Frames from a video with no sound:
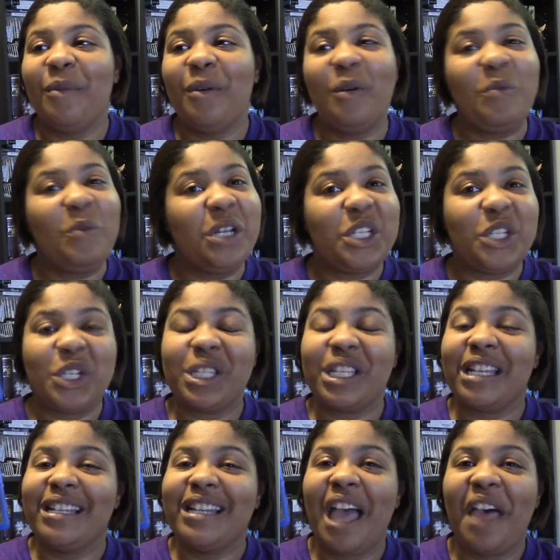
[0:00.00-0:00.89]
which
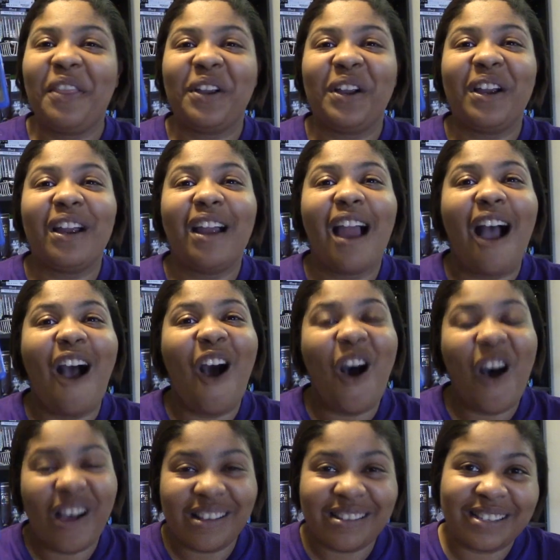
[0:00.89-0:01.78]
is another
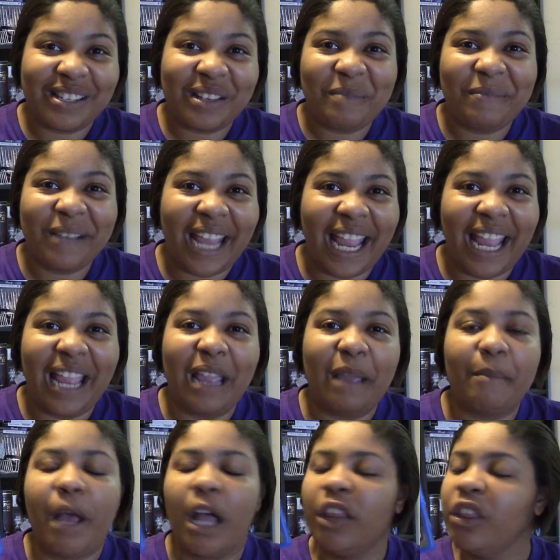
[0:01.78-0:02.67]
awesome
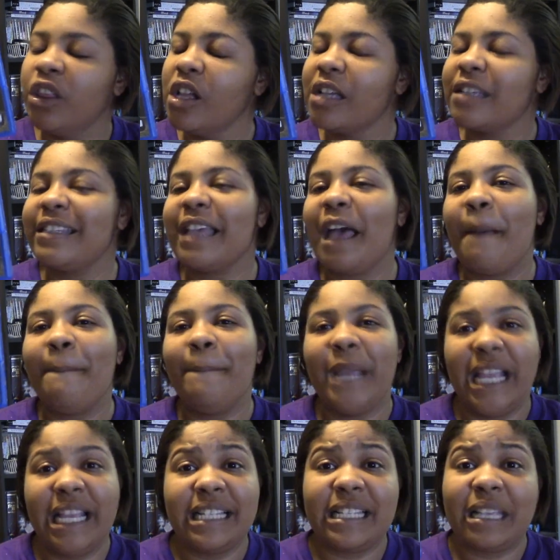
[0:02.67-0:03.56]
game. Looks
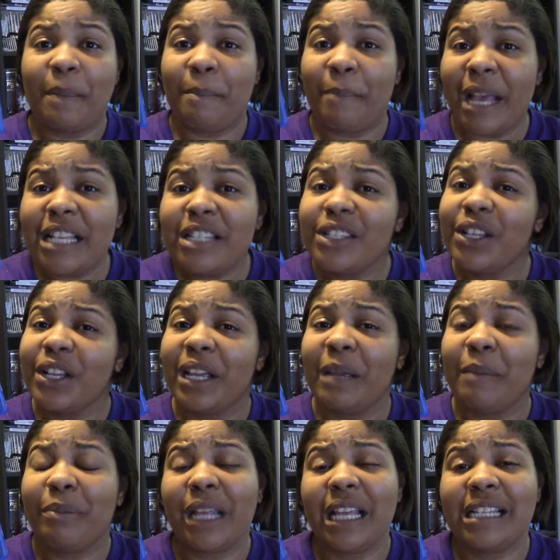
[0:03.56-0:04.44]
amazing. Best
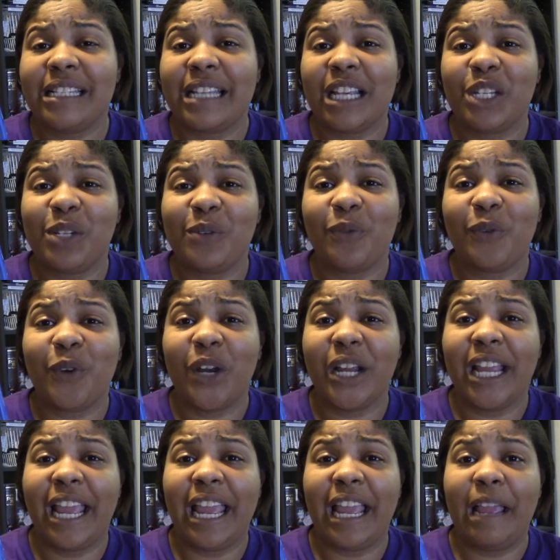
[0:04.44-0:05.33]
looking PlayStation
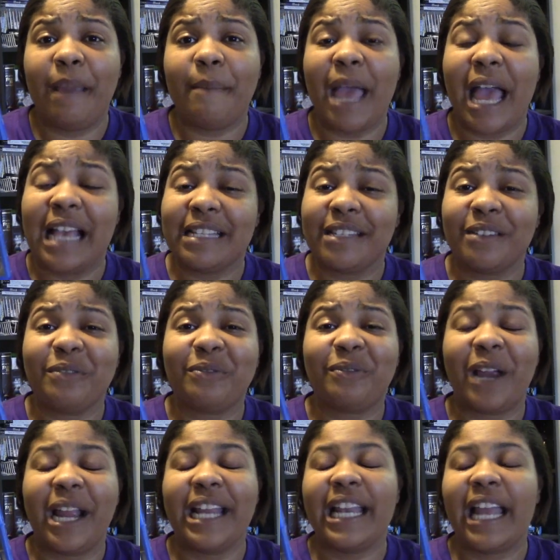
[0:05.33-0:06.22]
4 game as
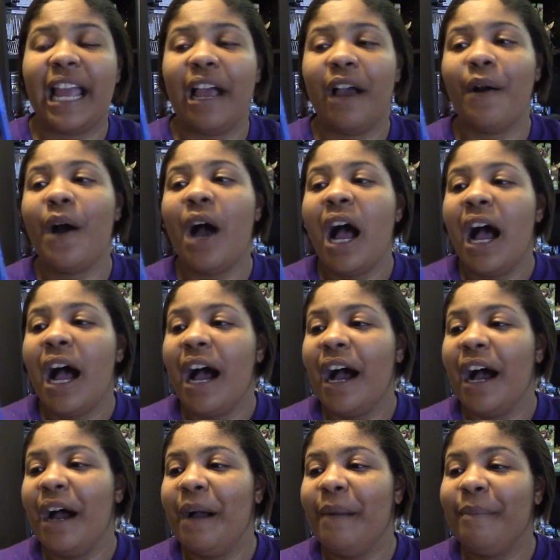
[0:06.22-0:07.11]
of right now.
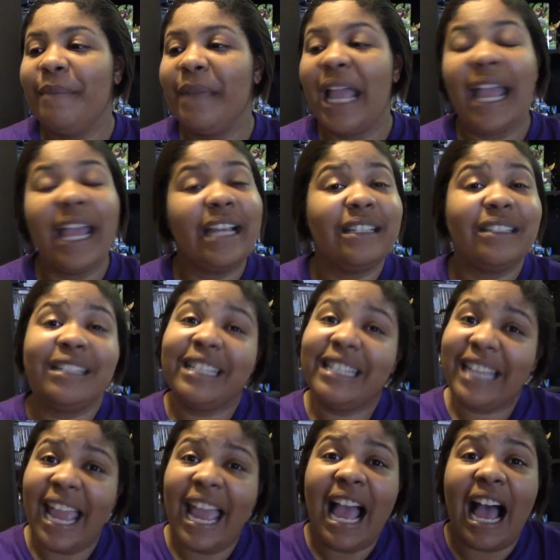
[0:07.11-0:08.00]
And
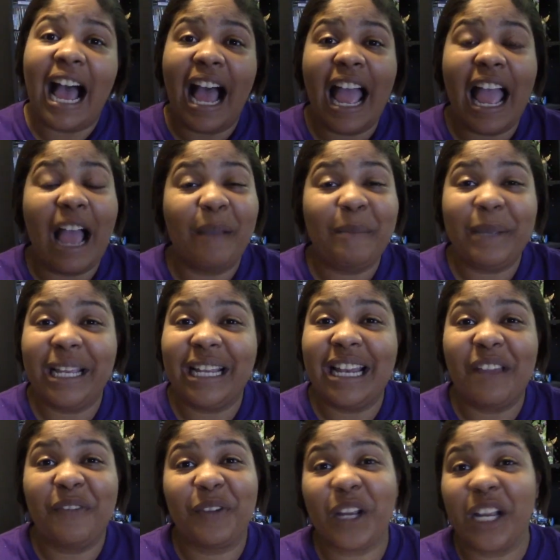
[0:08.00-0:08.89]
yeah, I
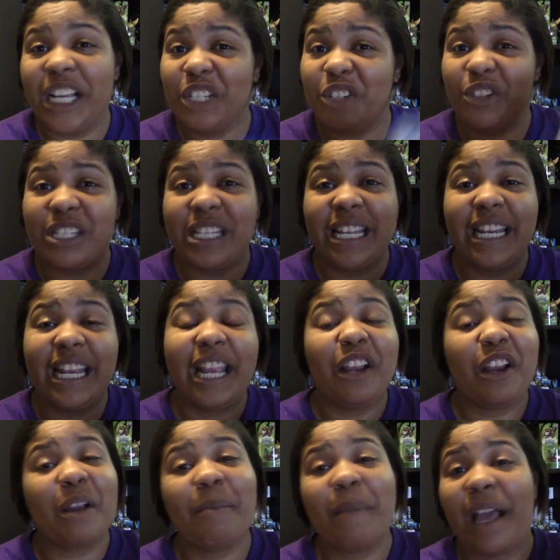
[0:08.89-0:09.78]
mean, if you're interested in
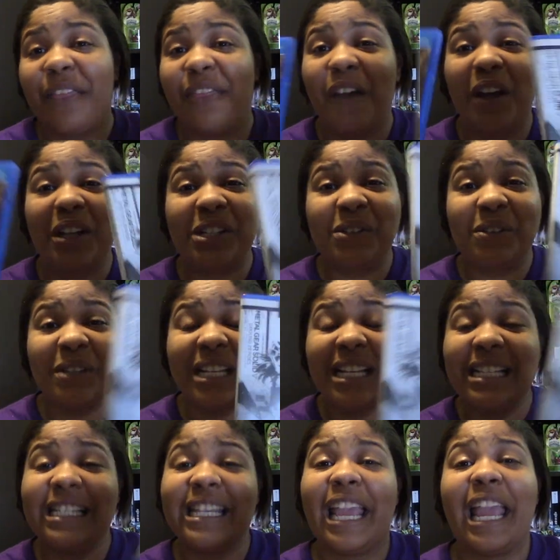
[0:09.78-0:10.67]
hearing my thoughts on
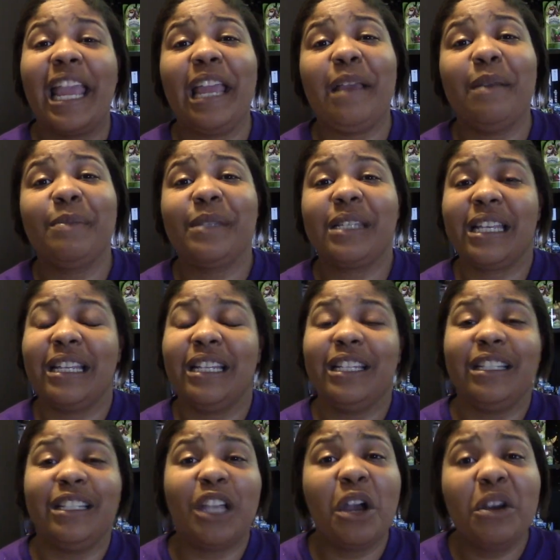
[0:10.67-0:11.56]
these games
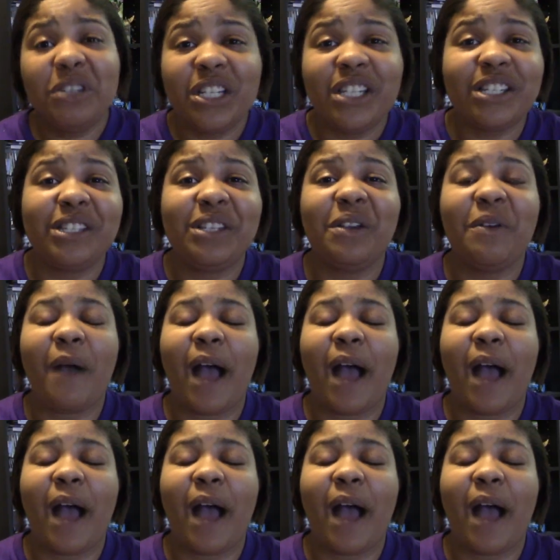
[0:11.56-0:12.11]
and Yoshi's New